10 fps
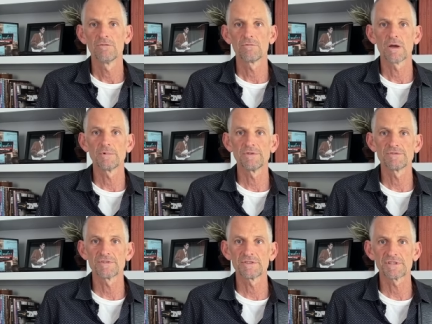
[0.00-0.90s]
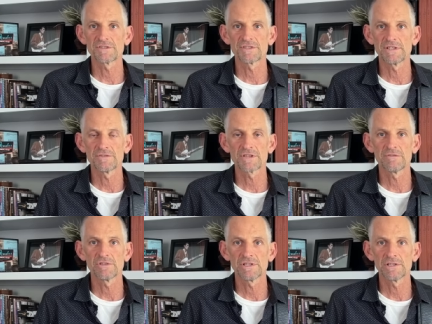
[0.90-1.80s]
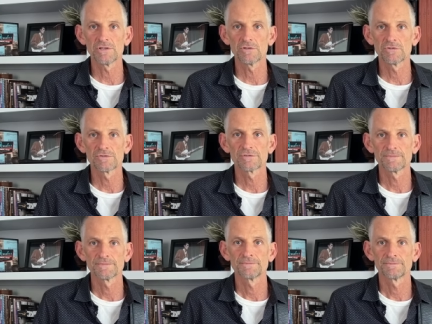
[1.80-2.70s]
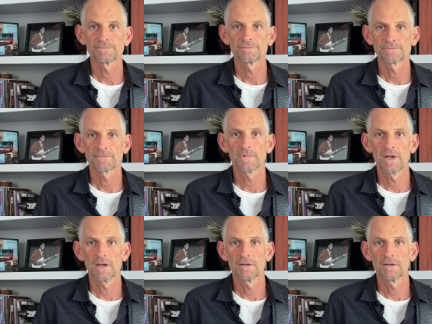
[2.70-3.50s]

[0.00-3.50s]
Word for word: probably 16, 17 years. Yeah.